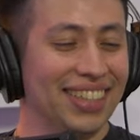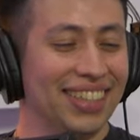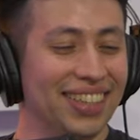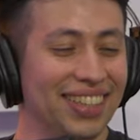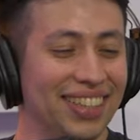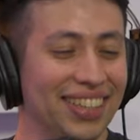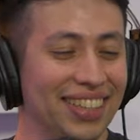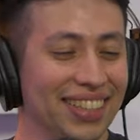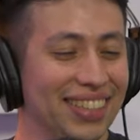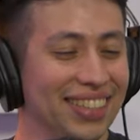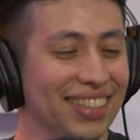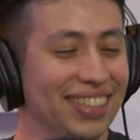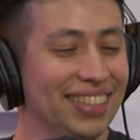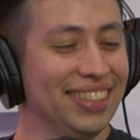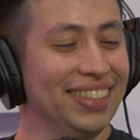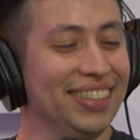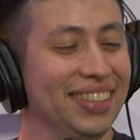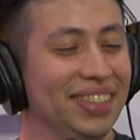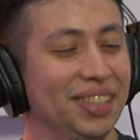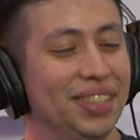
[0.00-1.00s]
All right.
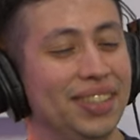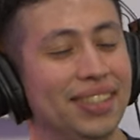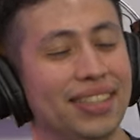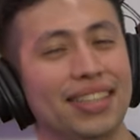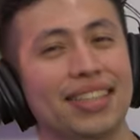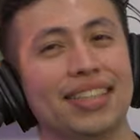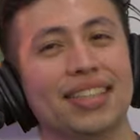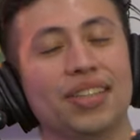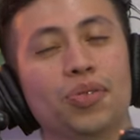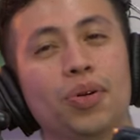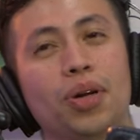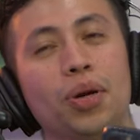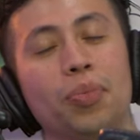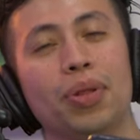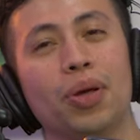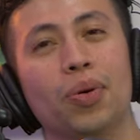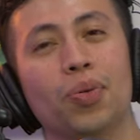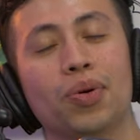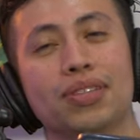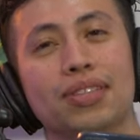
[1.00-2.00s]
We're gonna
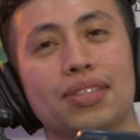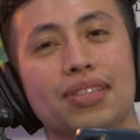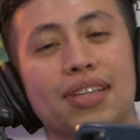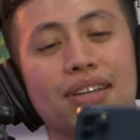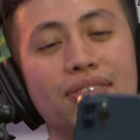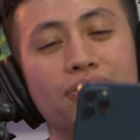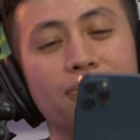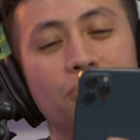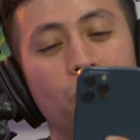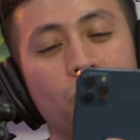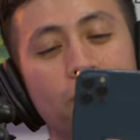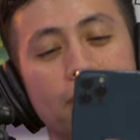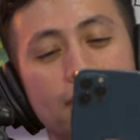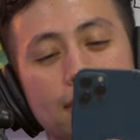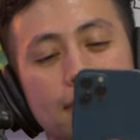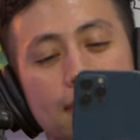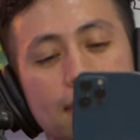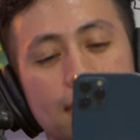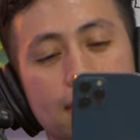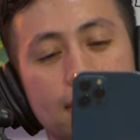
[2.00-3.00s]
play one song for one
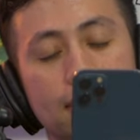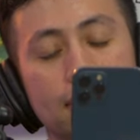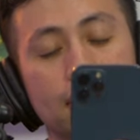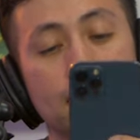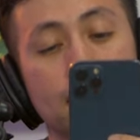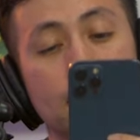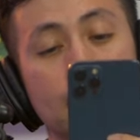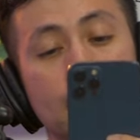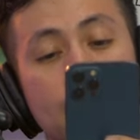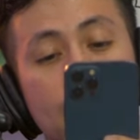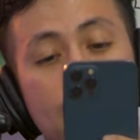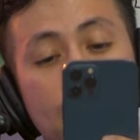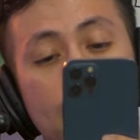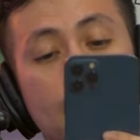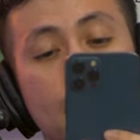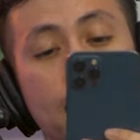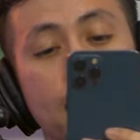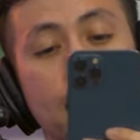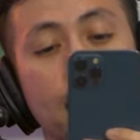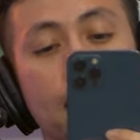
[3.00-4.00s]
second,
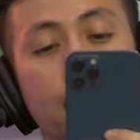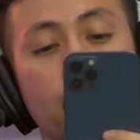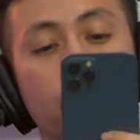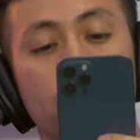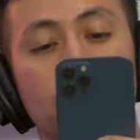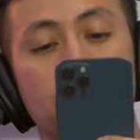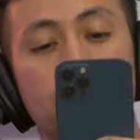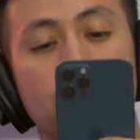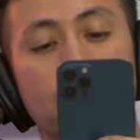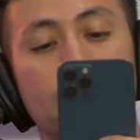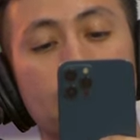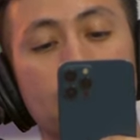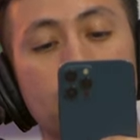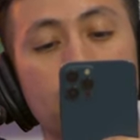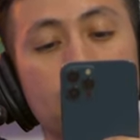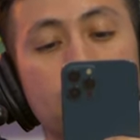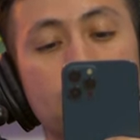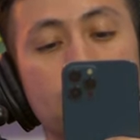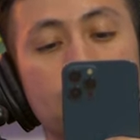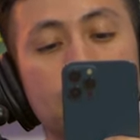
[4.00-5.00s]
and we're gonna try and
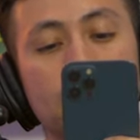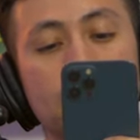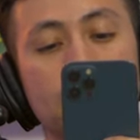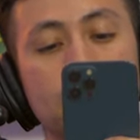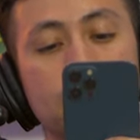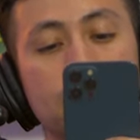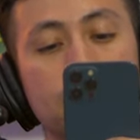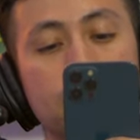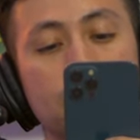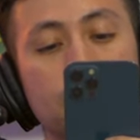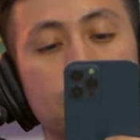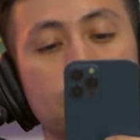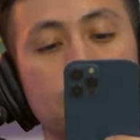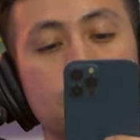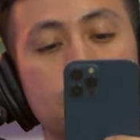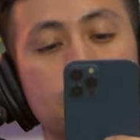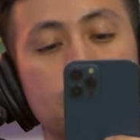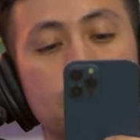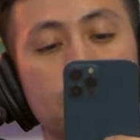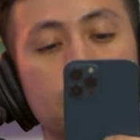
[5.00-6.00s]
guess what it is. That's why I
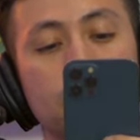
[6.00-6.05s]
went on